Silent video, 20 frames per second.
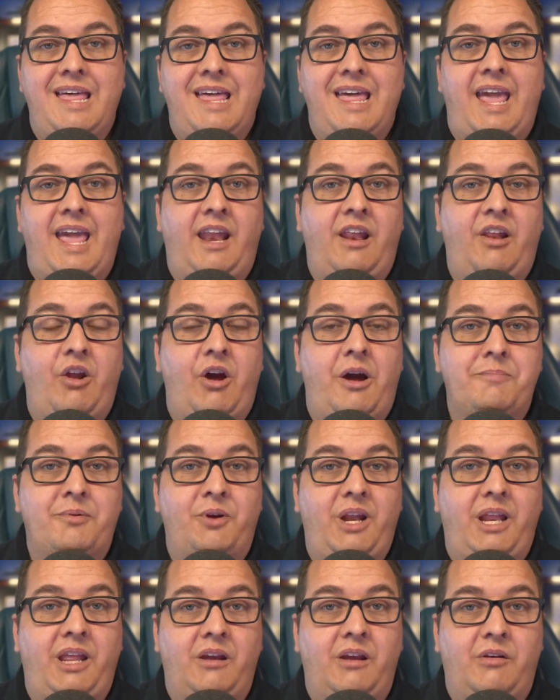And an
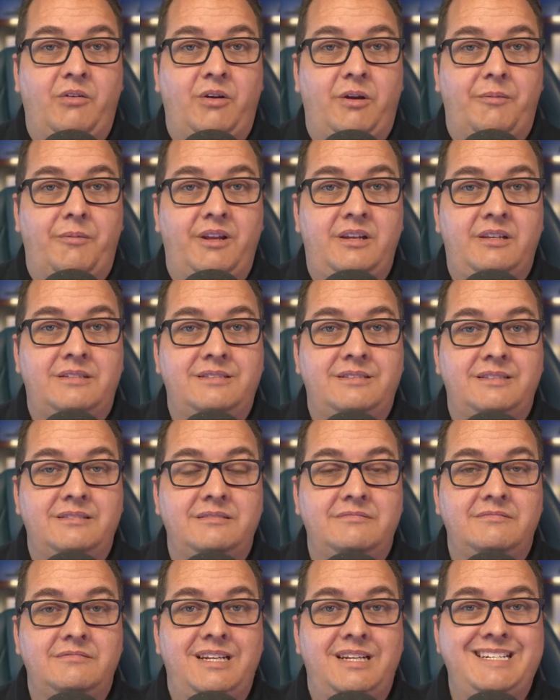operating agreement
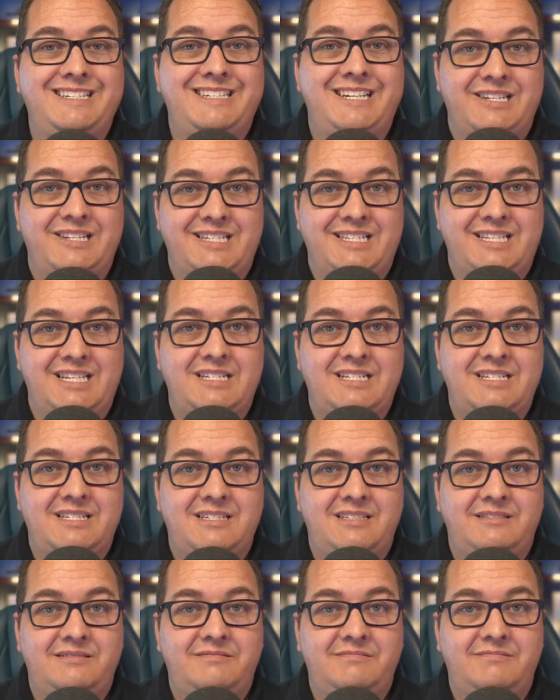does this.
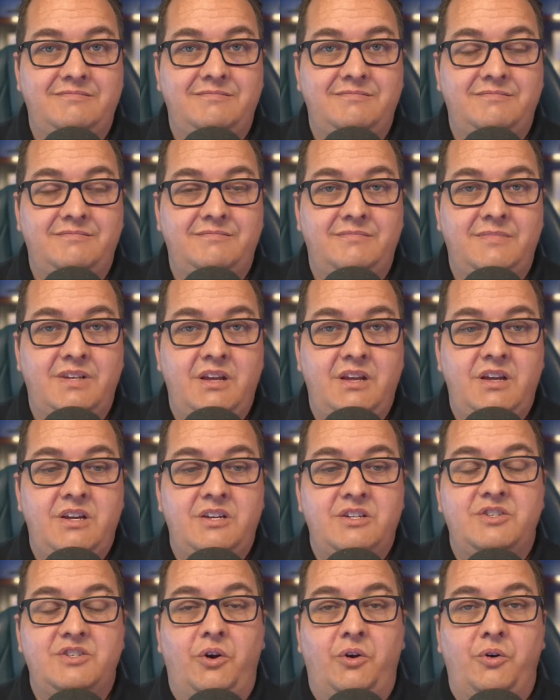
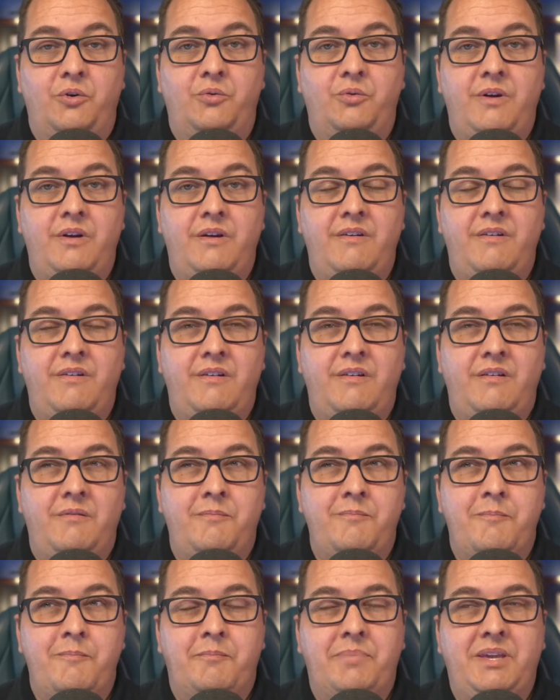So
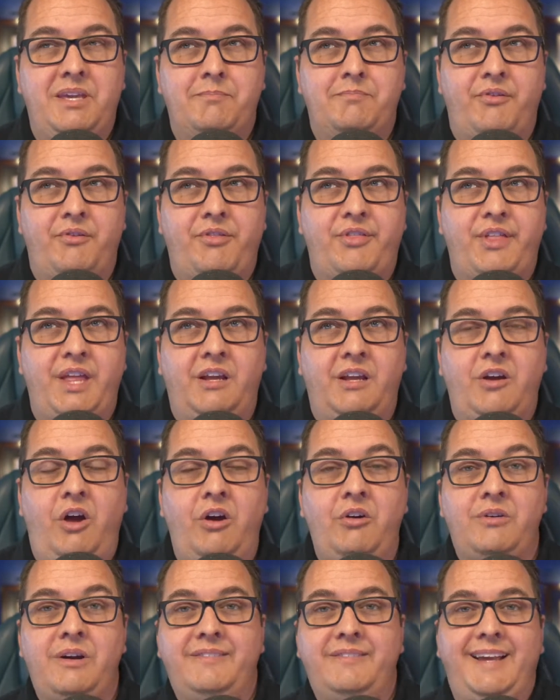people think,
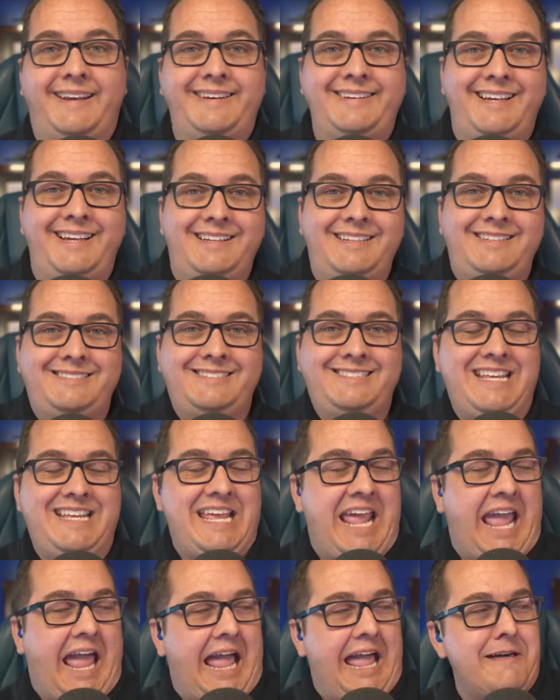oh, I've got an LLC.
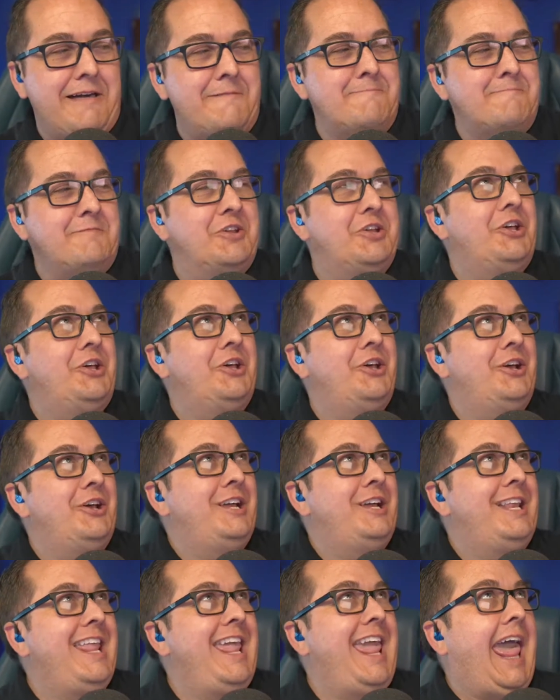I'm
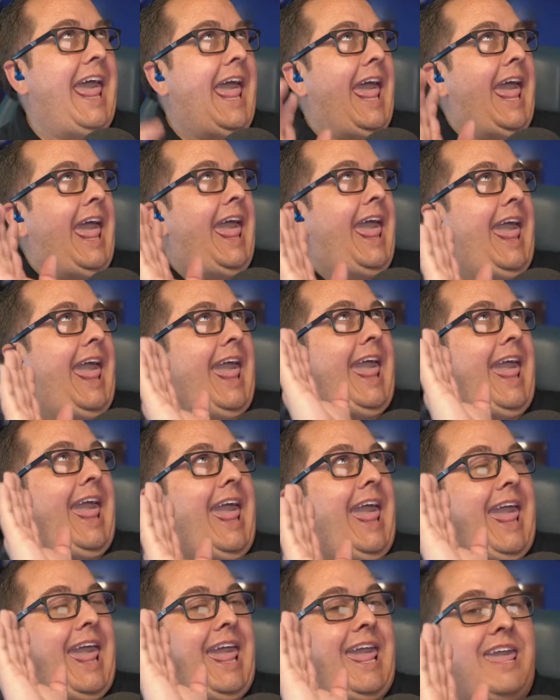good.
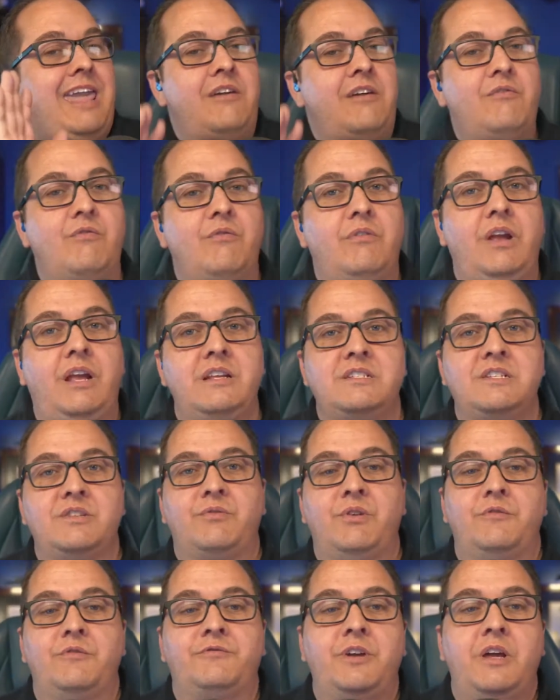Yay. Raise the
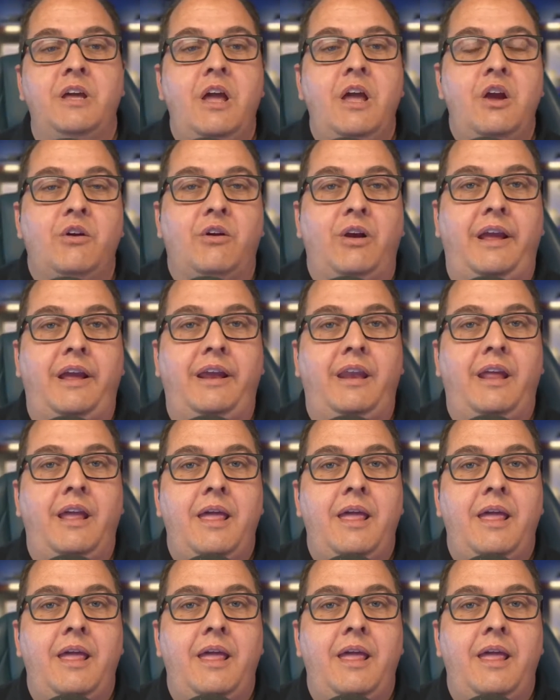roof, right?